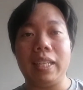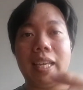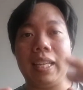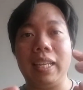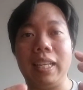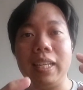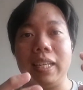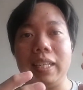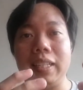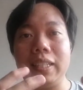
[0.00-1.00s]
And
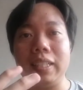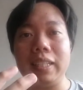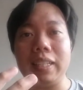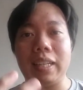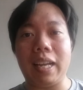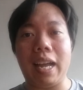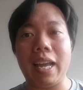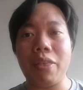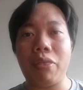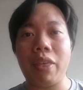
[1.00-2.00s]

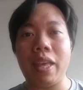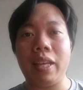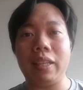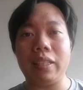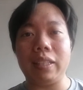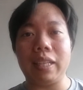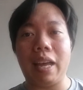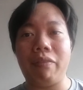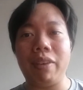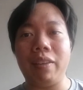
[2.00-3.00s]
I think
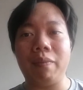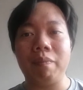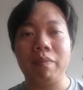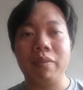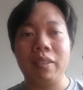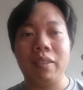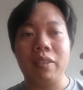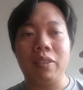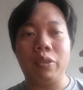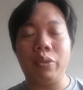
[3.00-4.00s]
having
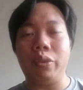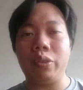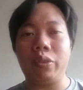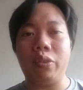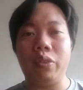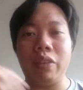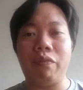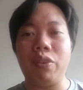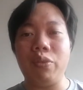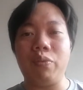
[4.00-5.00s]
Kuroto
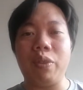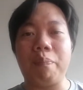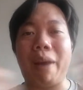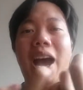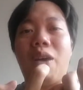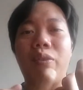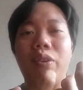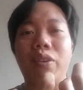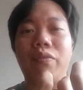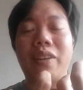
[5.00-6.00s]
infused with the power
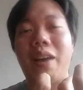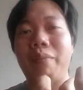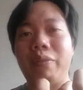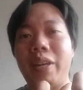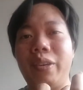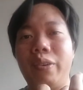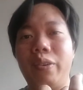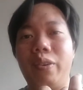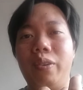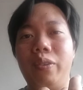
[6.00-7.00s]
of Kamen Rider
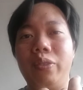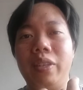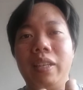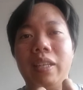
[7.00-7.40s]
O's